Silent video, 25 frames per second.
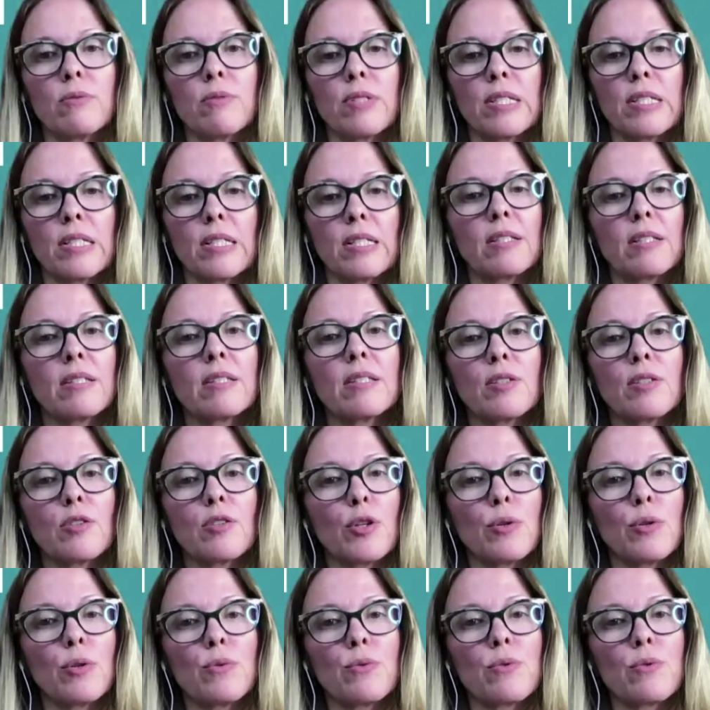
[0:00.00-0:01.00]
think that
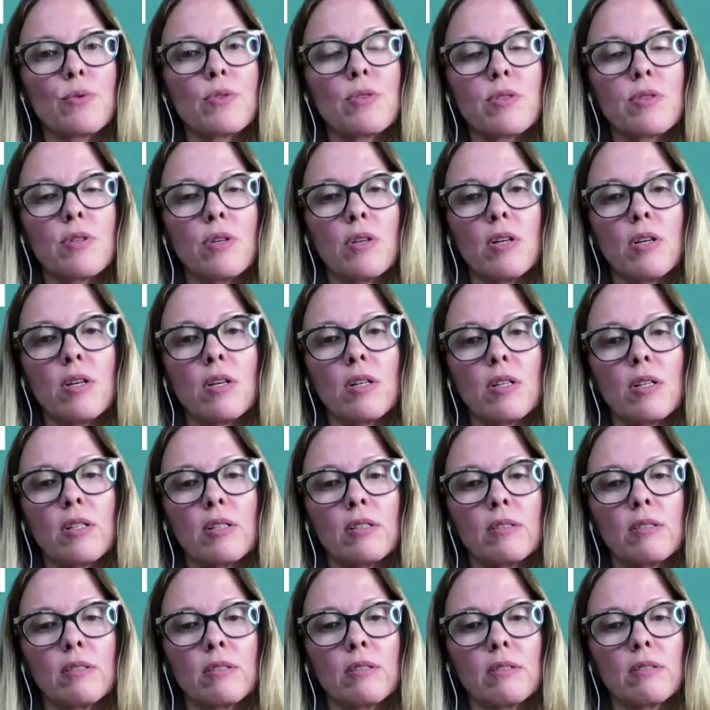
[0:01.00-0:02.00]
those
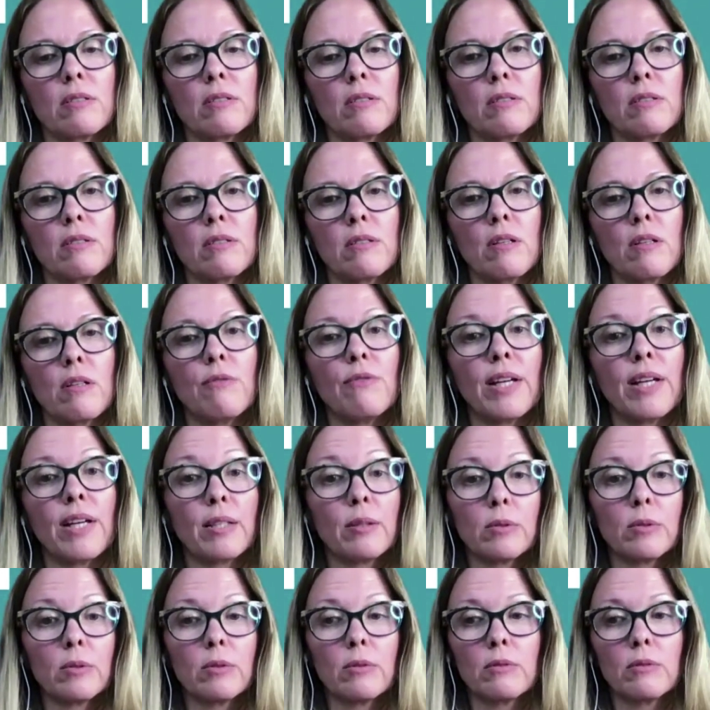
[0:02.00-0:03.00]
are
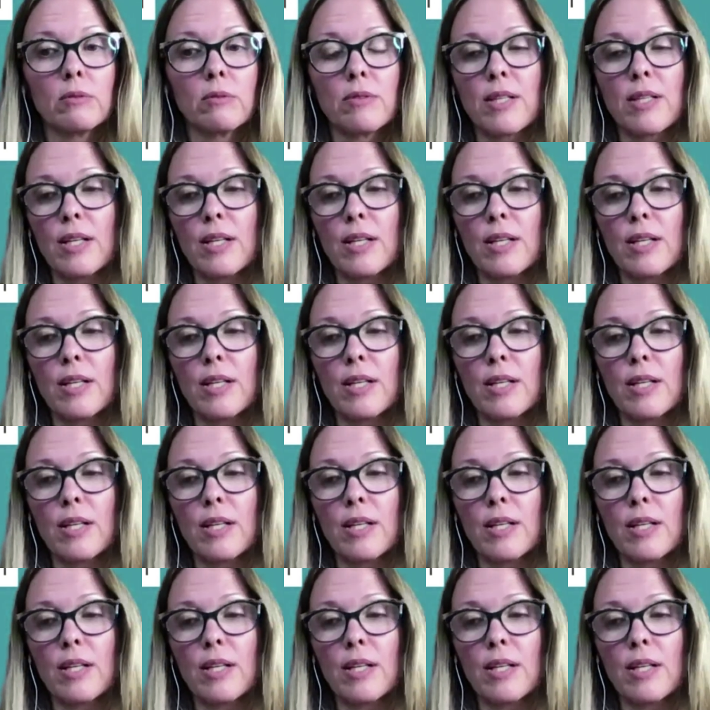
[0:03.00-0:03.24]
available.